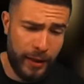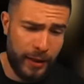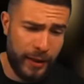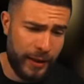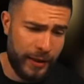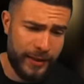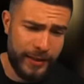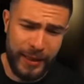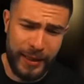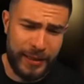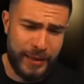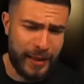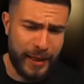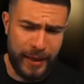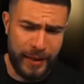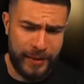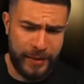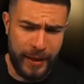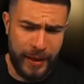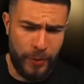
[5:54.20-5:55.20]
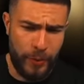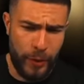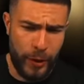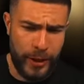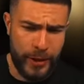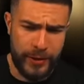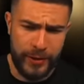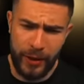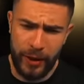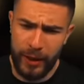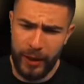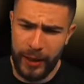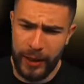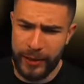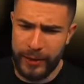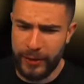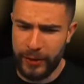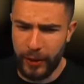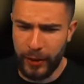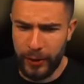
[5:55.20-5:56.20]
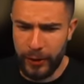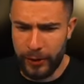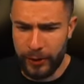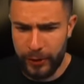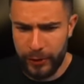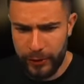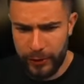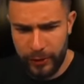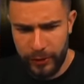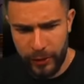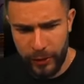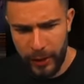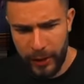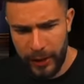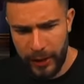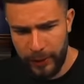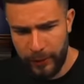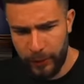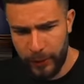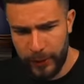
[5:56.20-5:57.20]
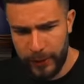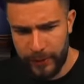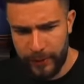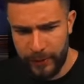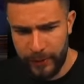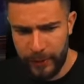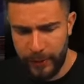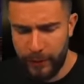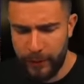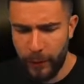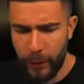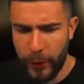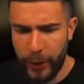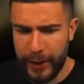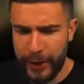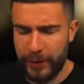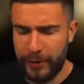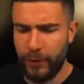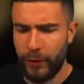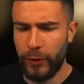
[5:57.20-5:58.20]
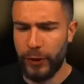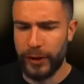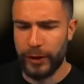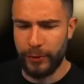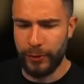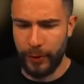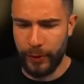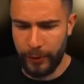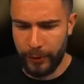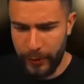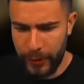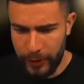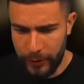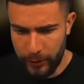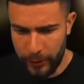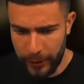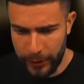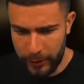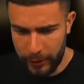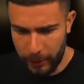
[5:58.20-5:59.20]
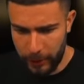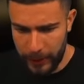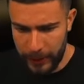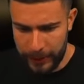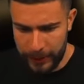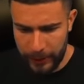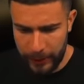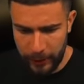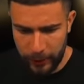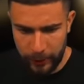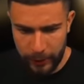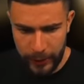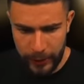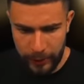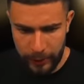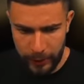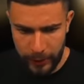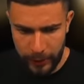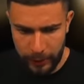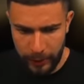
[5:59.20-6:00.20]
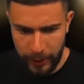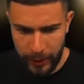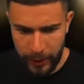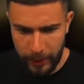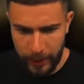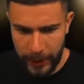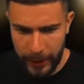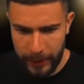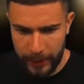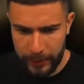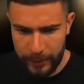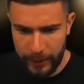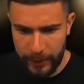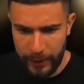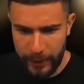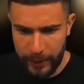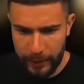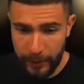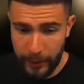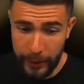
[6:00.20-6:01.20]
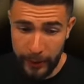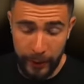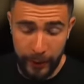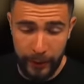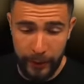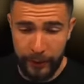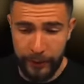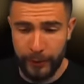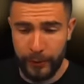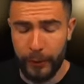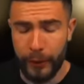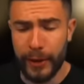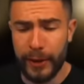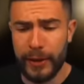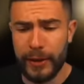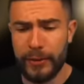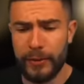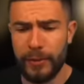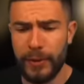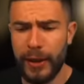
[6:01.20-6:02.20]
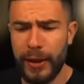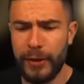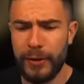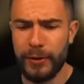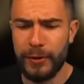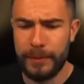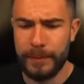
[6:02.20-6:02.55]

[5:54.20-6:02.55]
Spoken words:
It's the exact same way Starlight started. Just Starlight was 4x, 4x with a retrig. So please, can you retrig right about now? Another 4x. Wow.